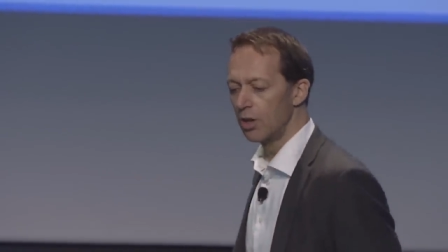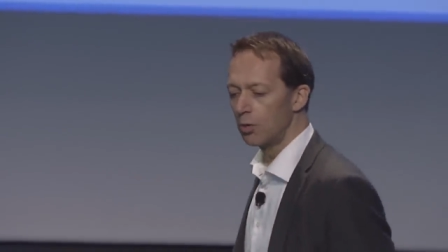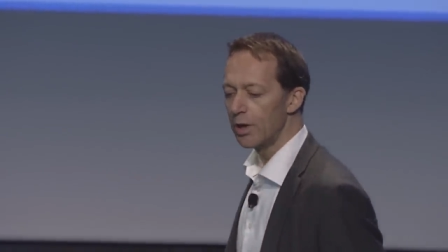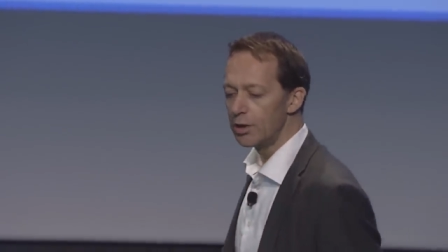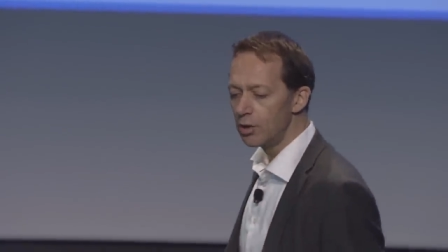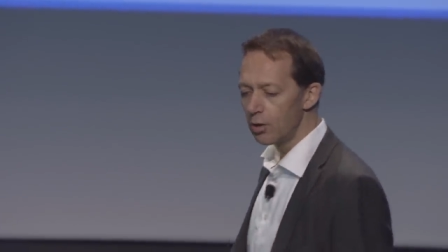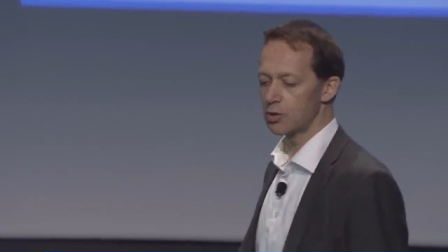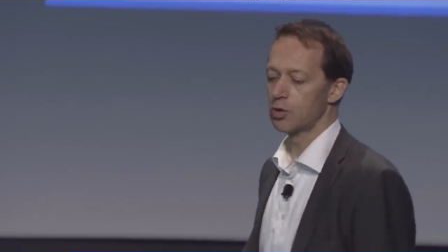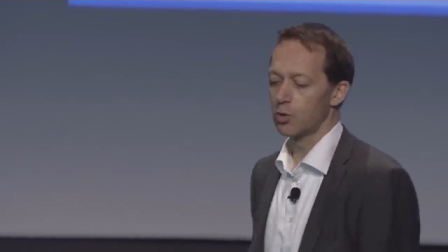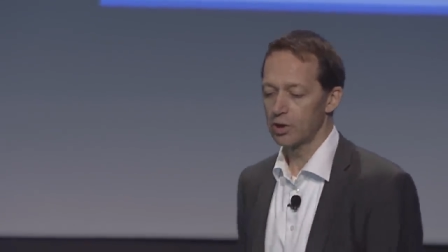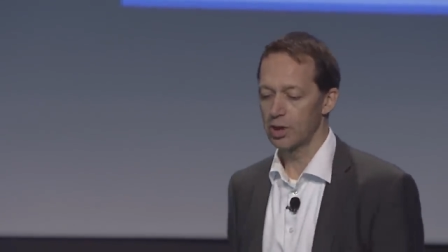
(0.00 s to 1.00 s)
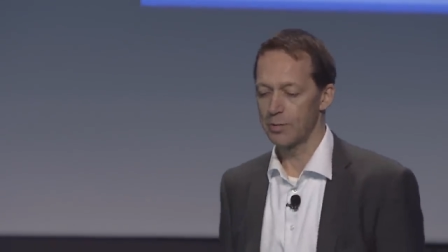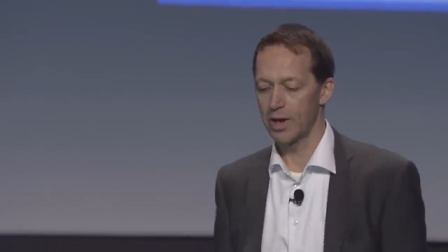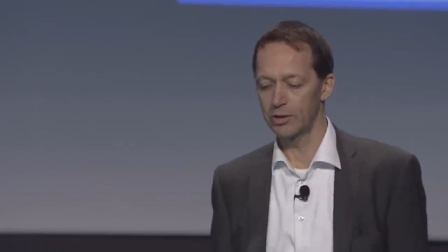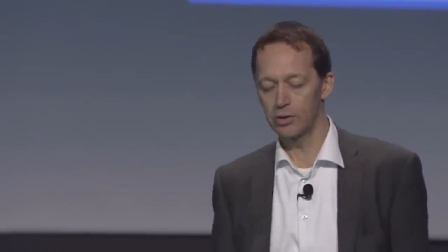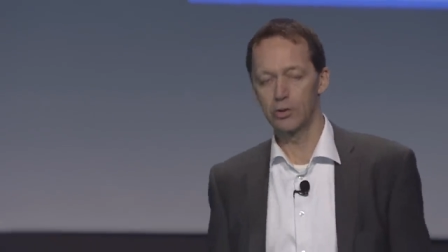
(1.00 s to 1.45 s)
we're not talking
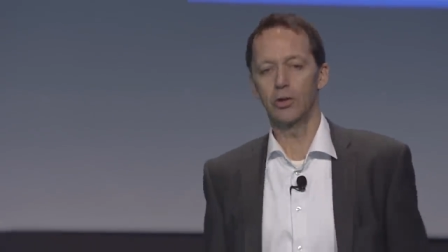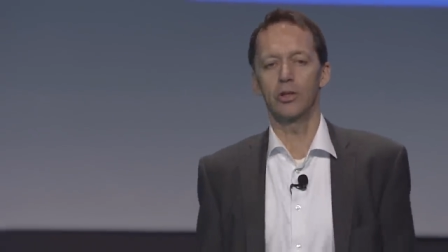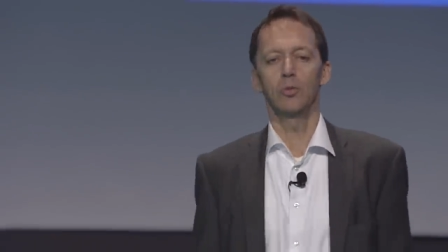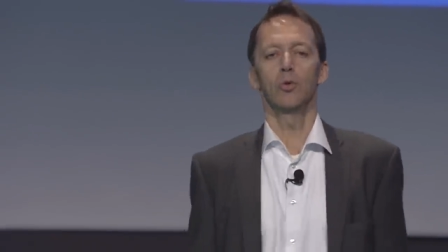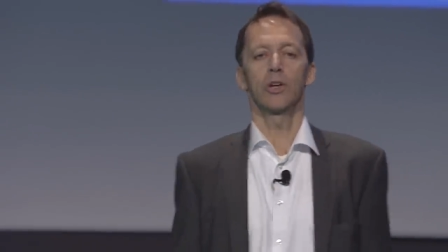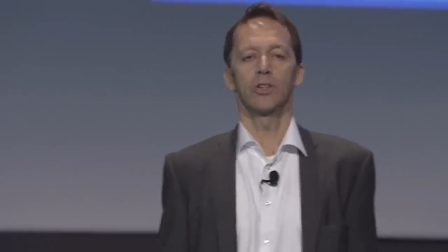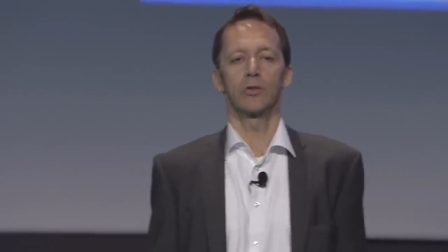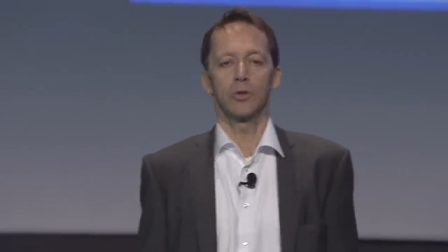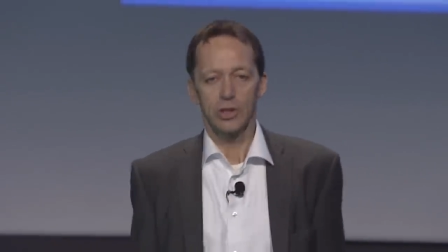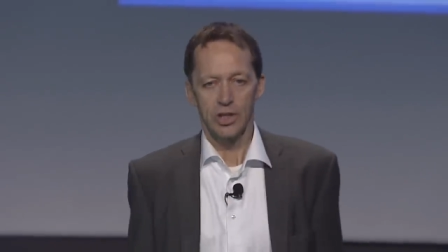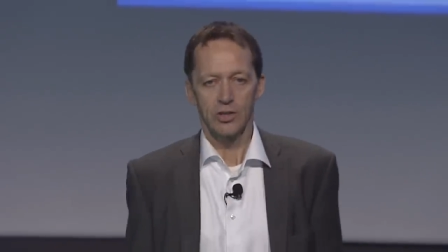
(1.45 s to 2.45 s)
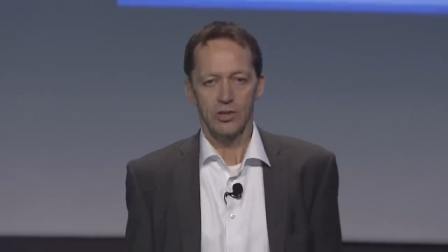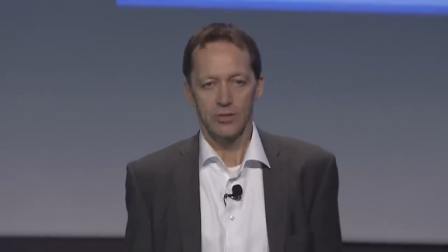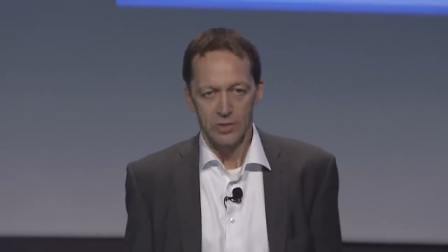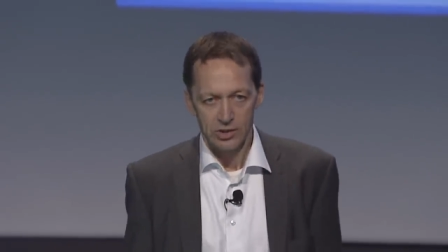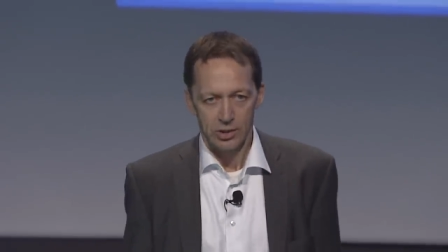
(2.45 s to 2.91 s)
about, you're not going to walk into a shared
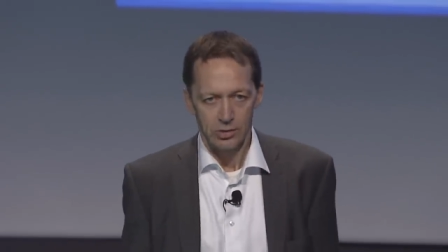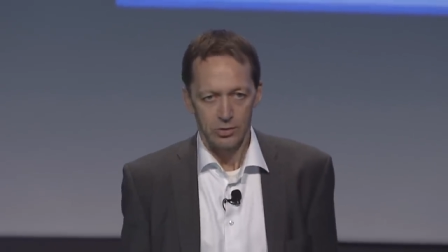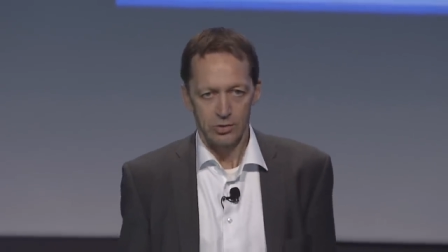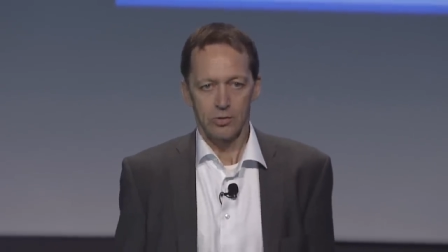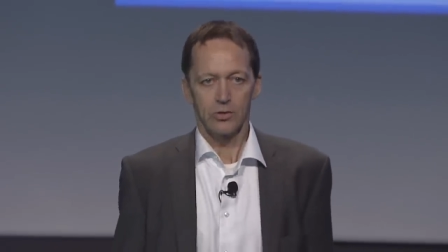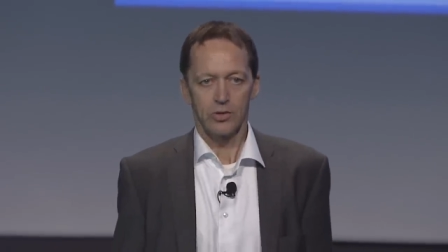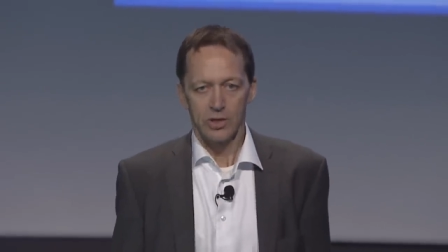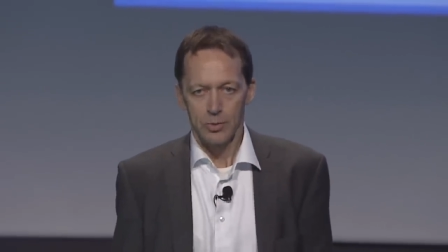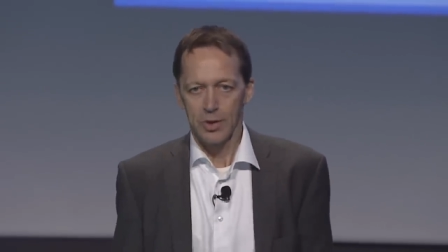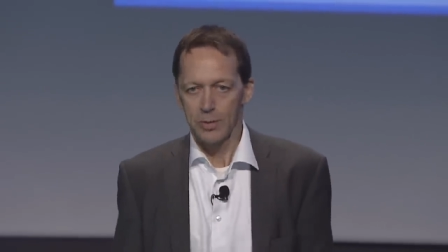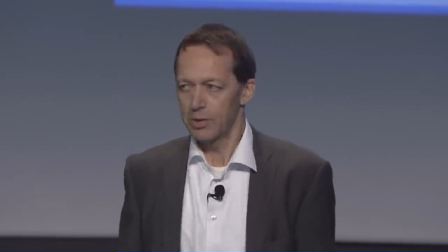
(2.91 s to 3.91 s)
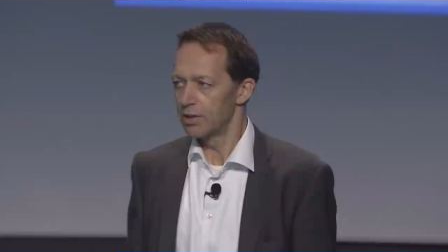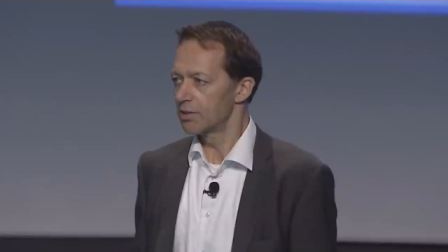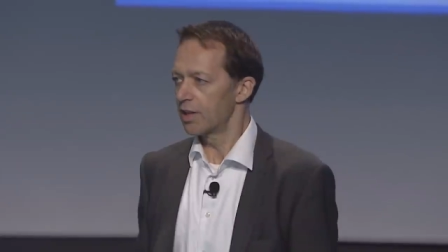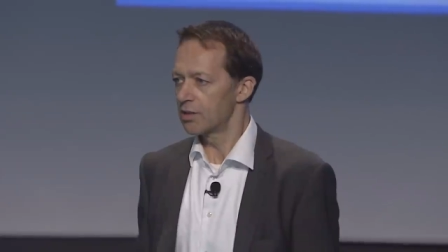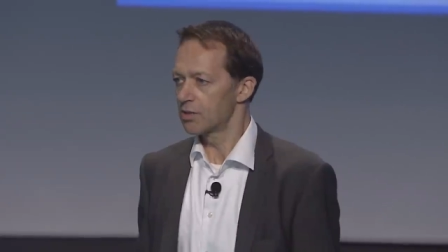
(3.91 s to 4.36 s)
service center and sort of see people at
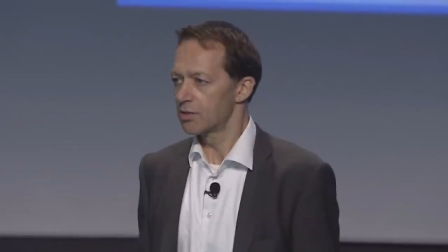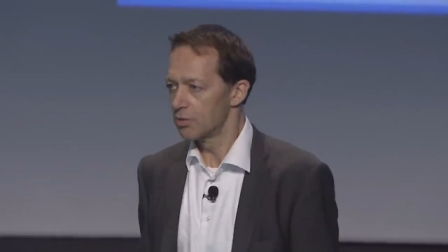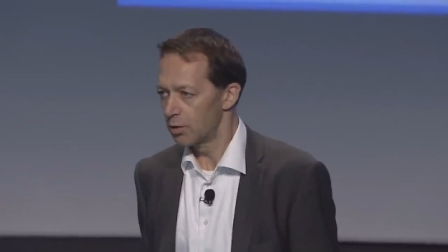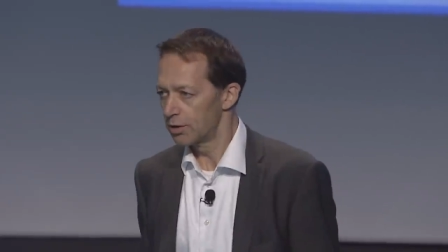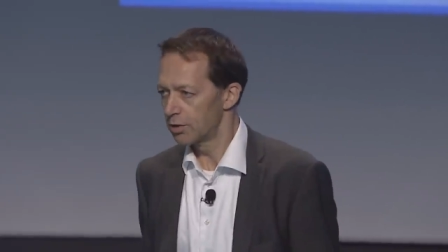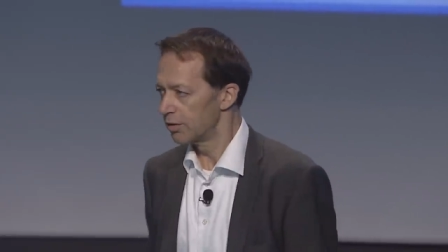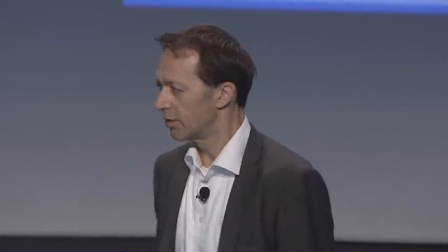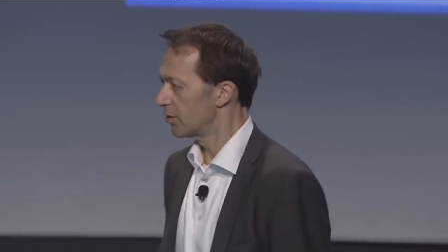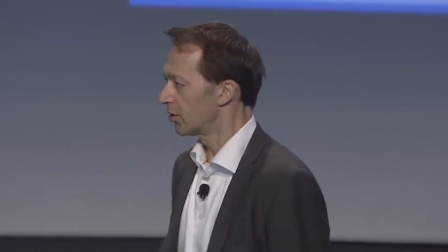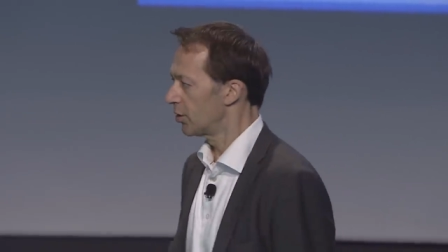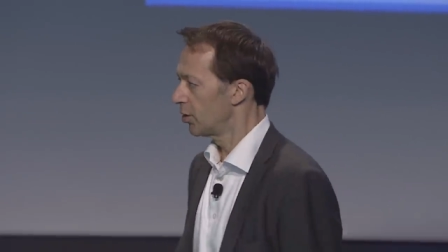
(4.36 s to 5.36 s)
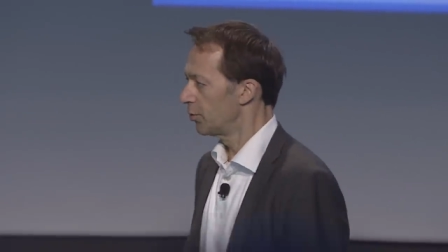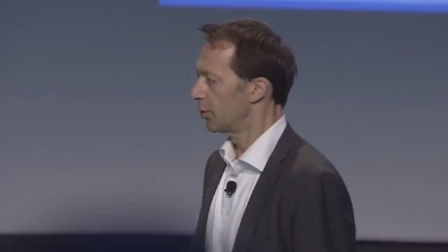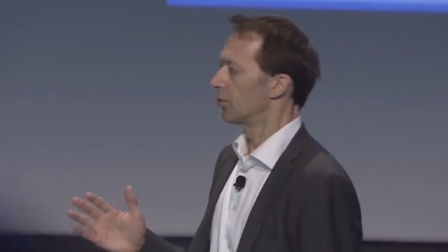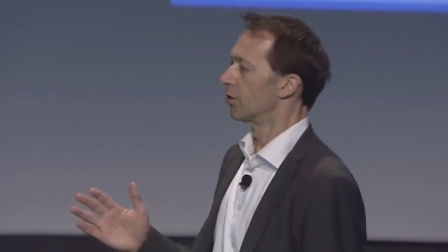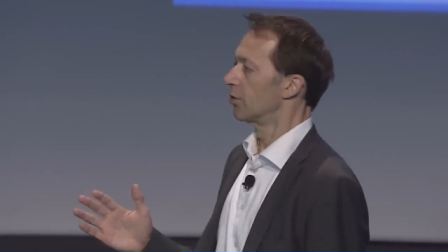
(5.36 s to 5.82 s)
desks and wonder if it's a human
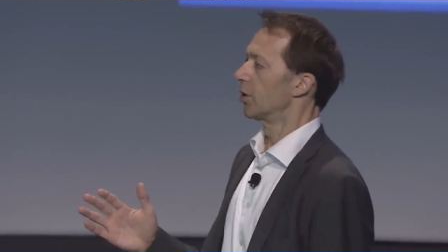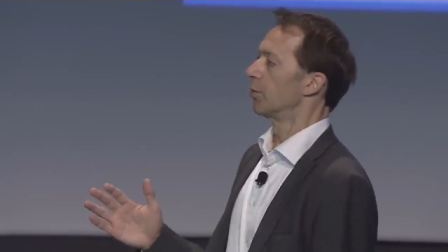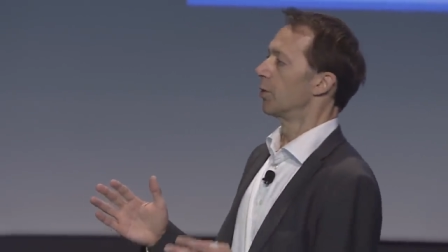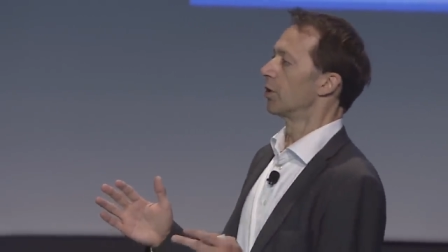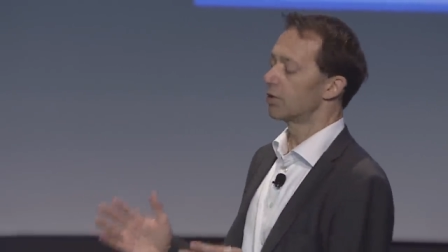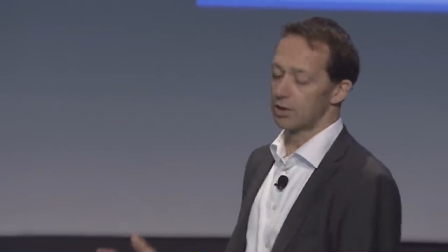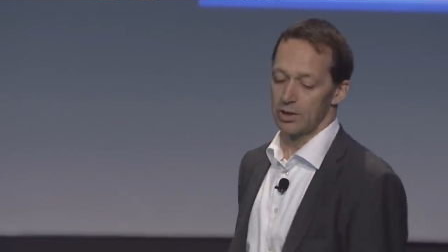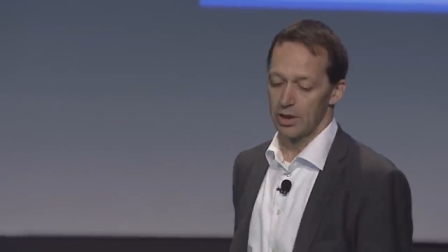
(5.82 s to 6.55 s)
or a robot.